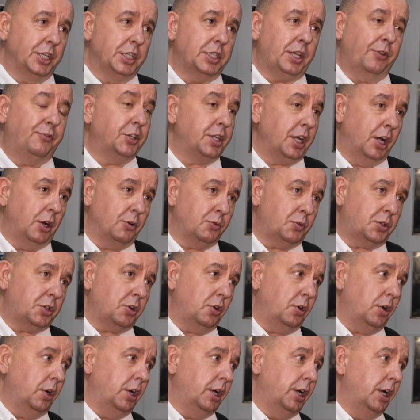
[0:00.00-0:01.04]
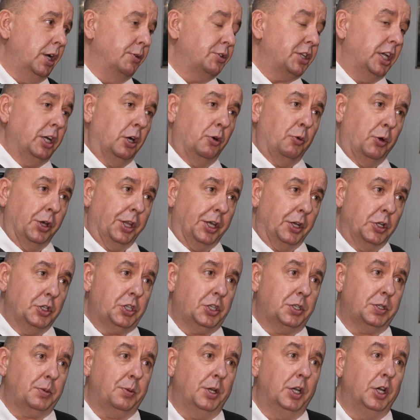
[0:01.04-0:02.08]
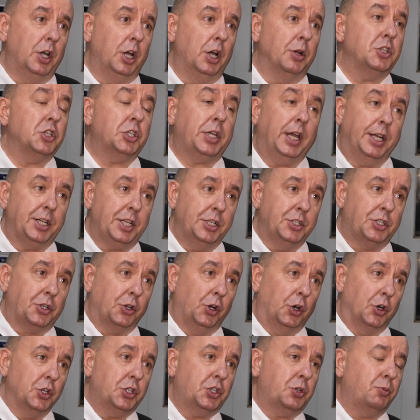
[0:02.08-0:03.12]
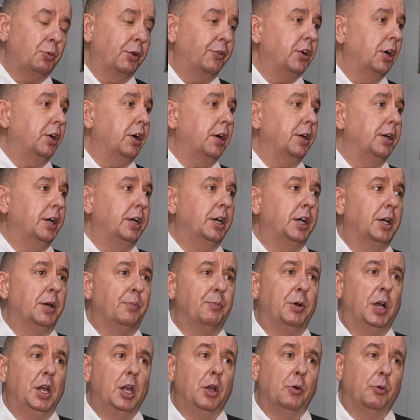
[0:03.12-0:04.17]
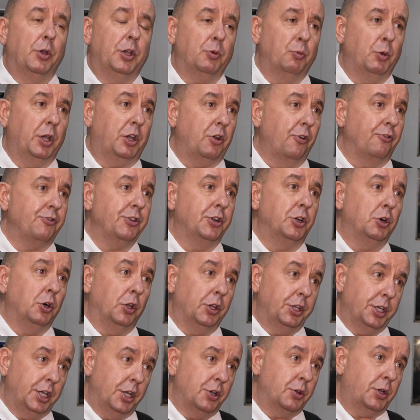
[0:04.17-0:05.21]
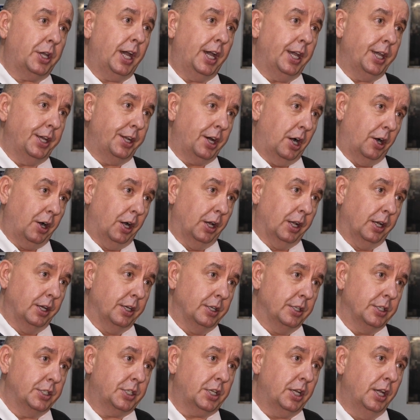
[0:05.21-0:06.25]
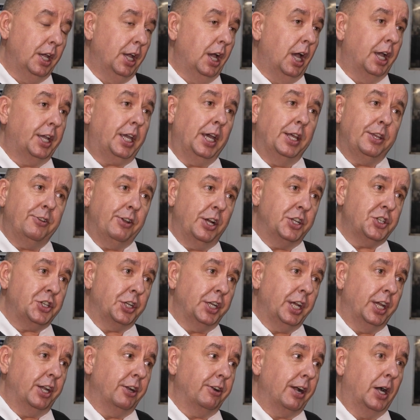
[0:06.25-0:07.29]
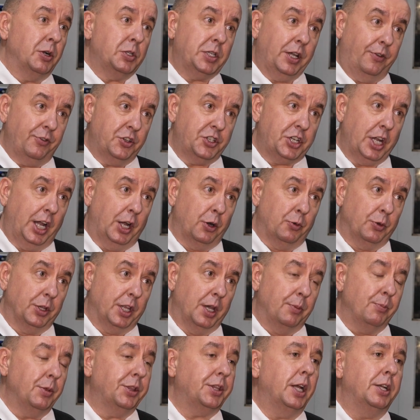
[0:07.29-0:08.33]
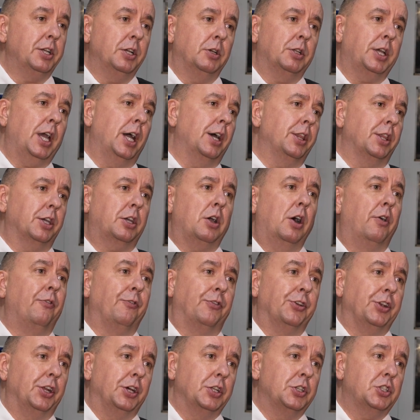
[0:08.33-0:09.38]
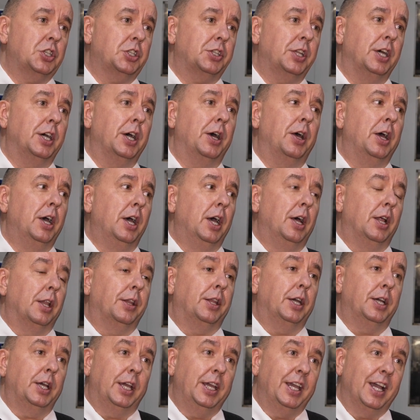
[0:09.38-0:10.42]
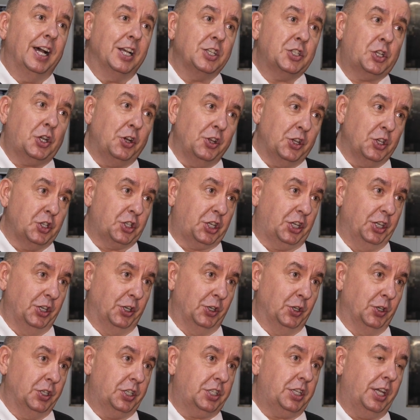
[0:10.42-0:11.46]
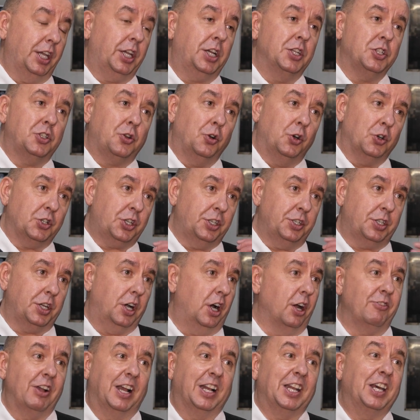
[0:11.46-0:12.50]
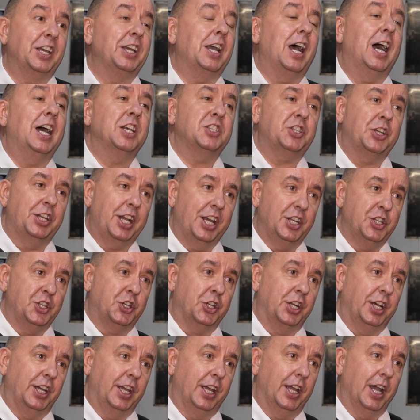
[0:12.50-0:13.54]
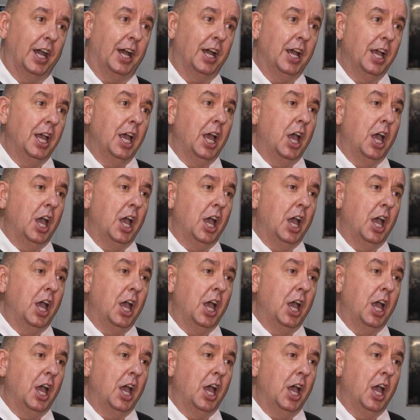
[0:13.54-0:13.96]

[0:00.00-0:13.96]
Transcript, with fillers: is, if you don't uh, deal with us, uh, just get in touch. We've got, um, we're covering all the U K and Ireland. Get your engineer out, have a chat with him, then you'll gain the confidence that, that he has got the skills, he can talk to you directly as an engineer,